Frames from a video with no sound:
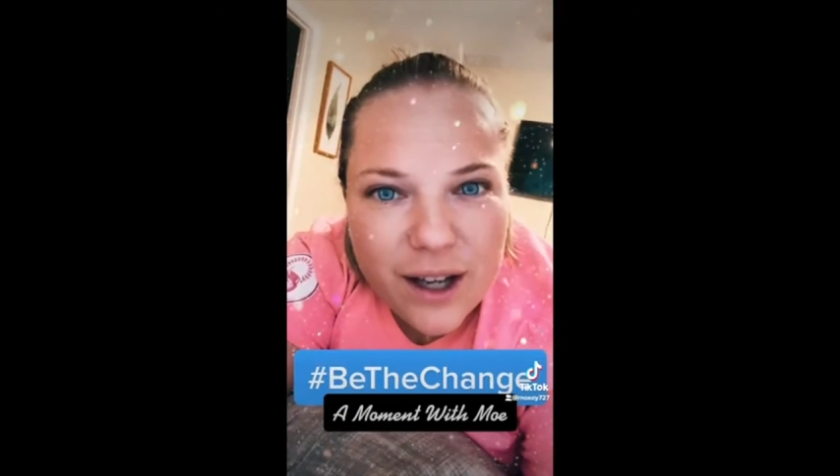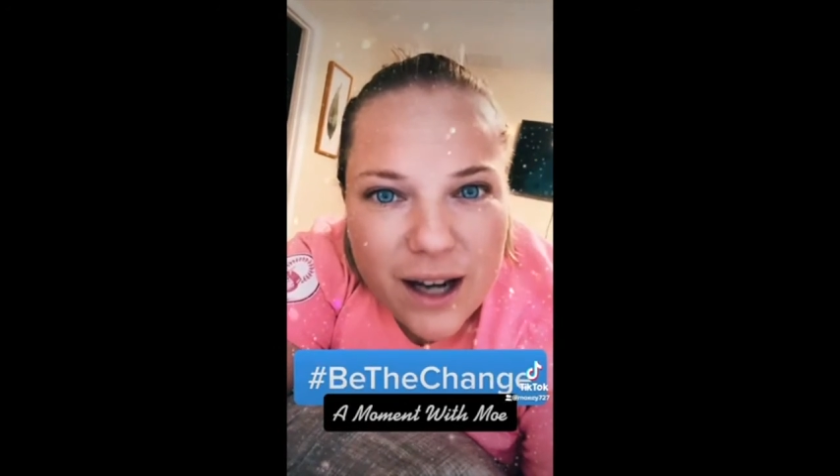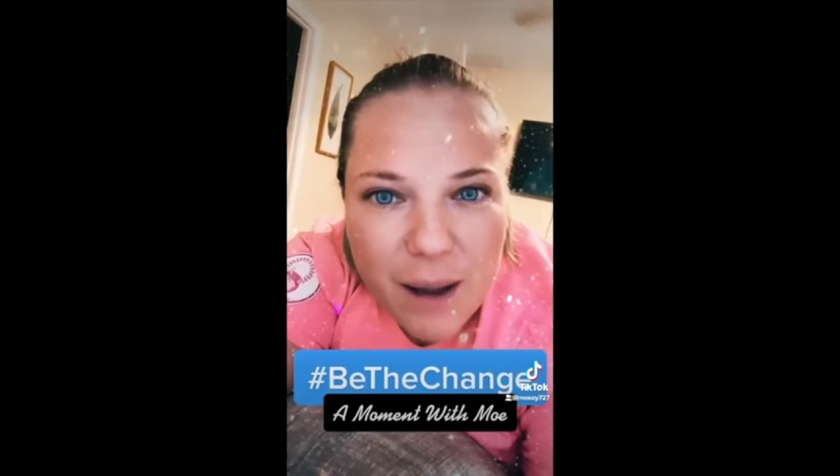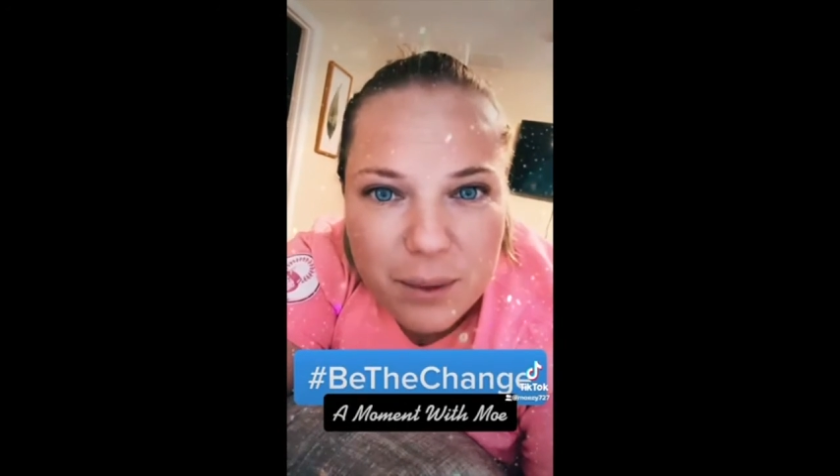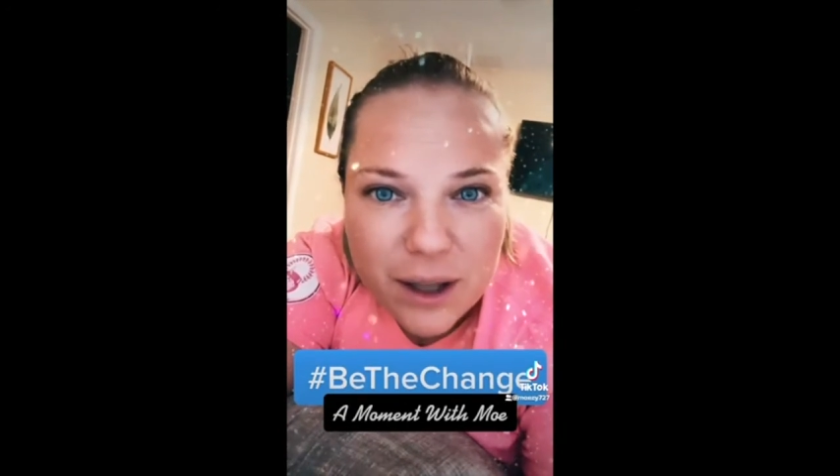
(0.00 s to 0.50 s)
And
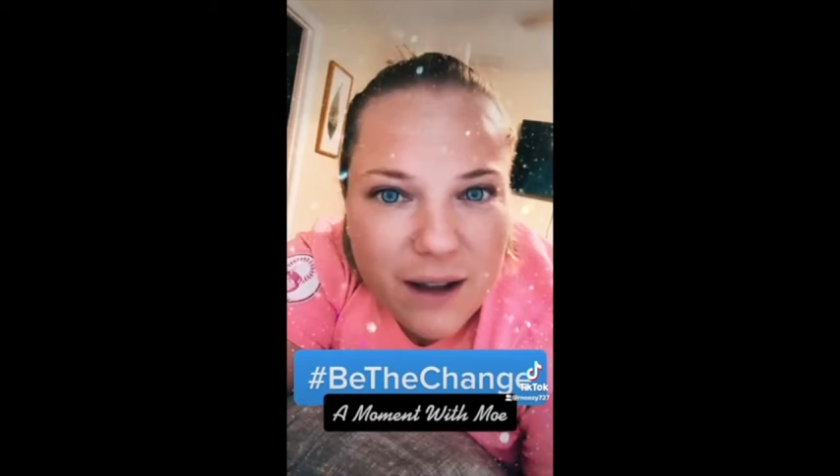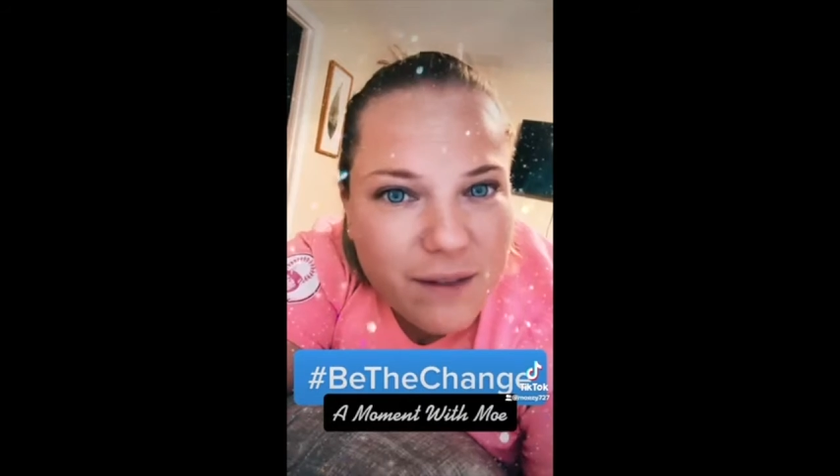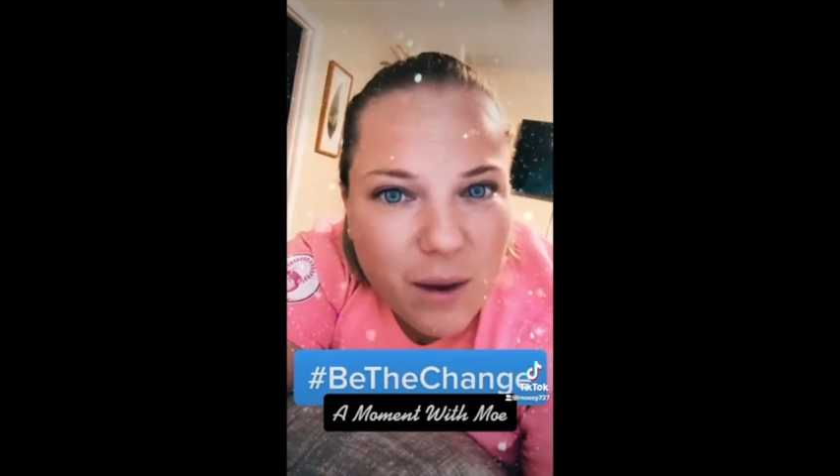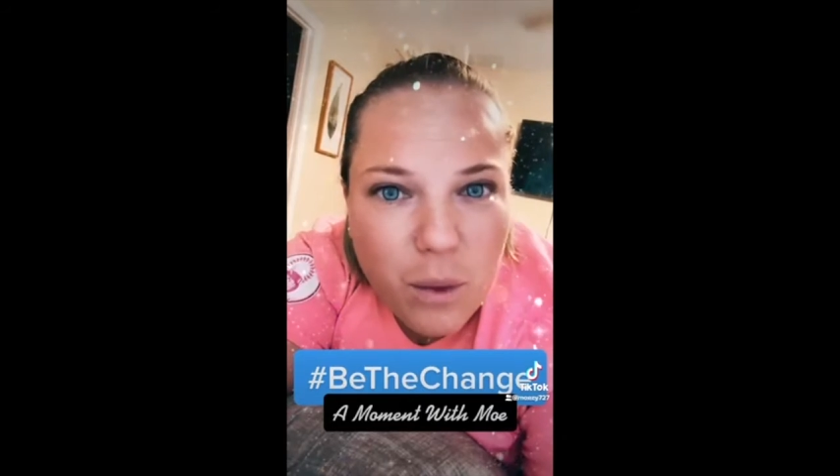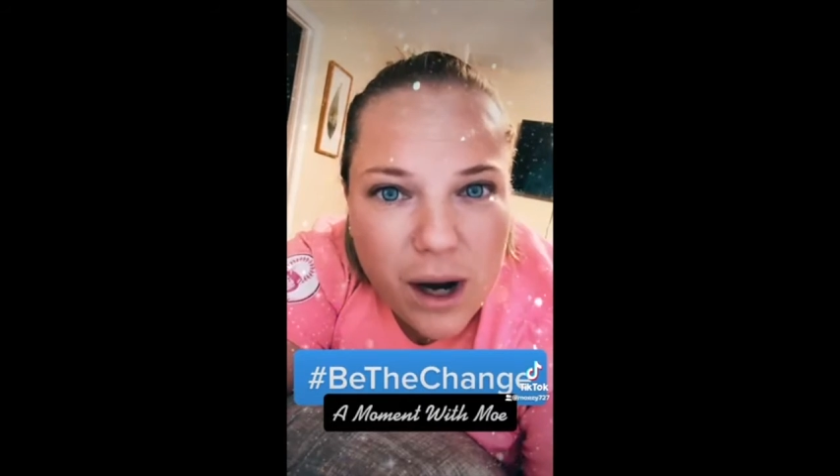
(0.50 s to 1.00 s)
I believe
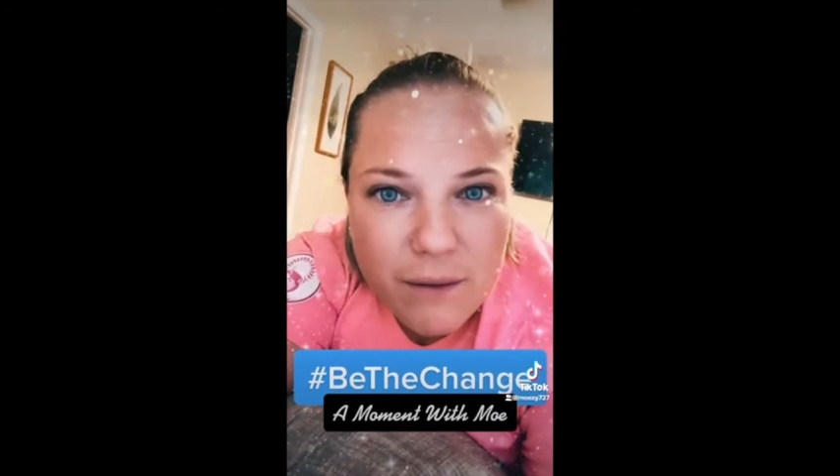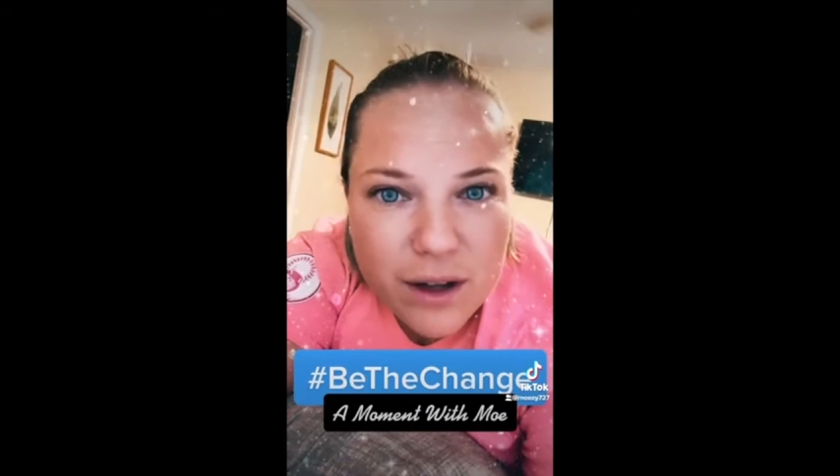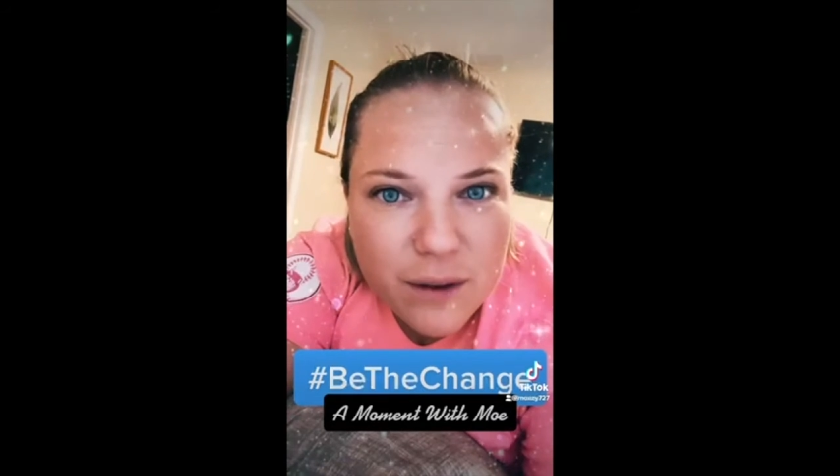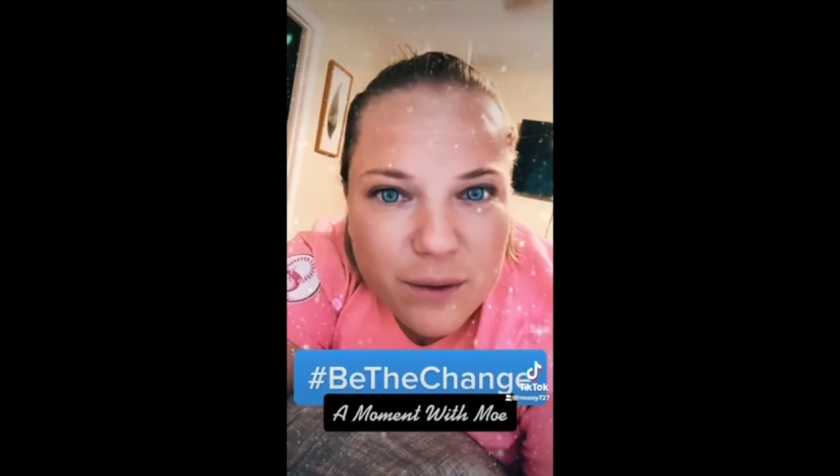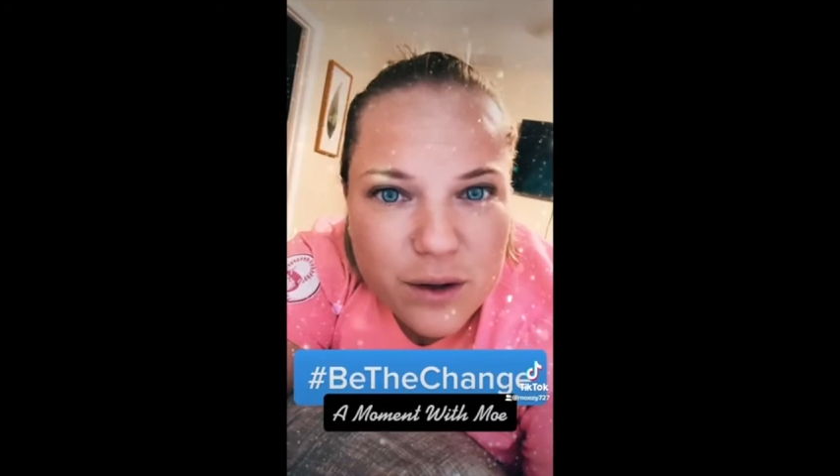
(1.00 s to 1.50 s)
that whatever
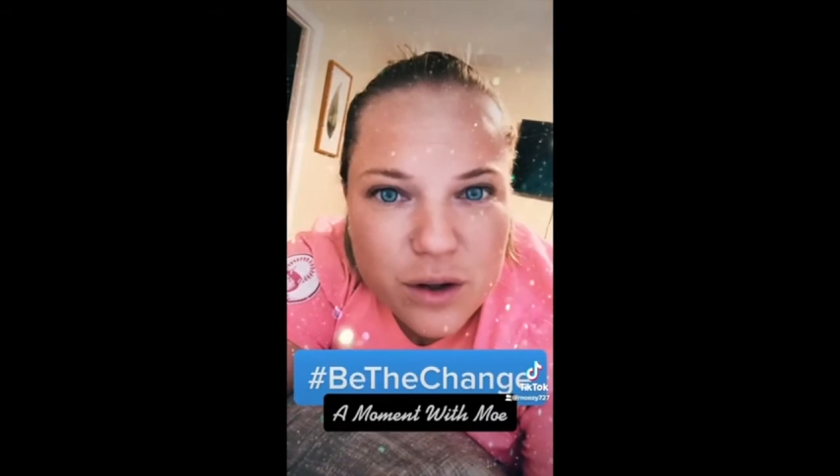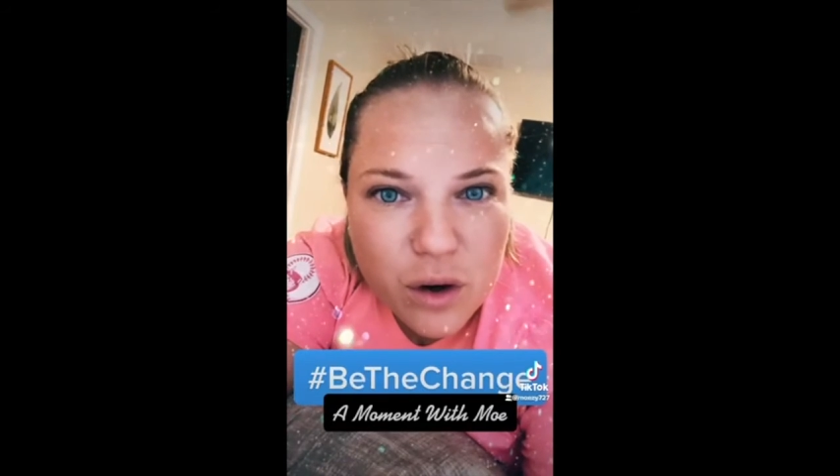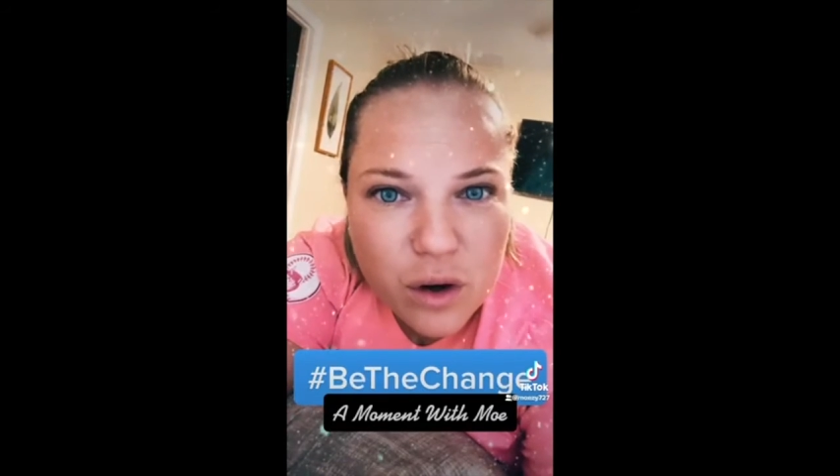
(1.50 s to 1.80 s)
the future